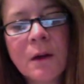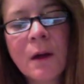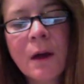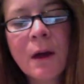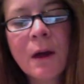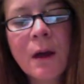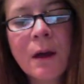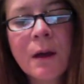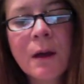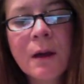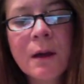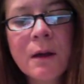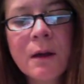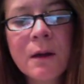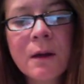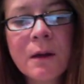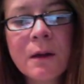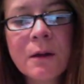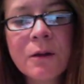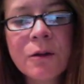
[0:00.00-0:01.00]

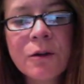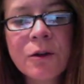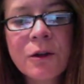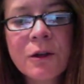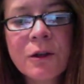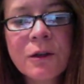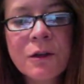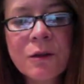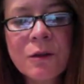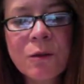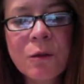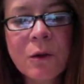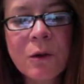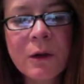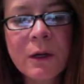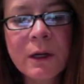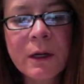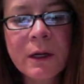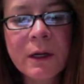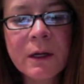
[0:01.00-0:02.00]
And just work
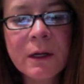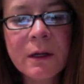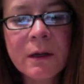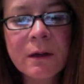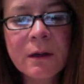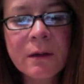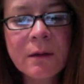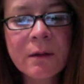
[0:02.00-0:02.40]
it in.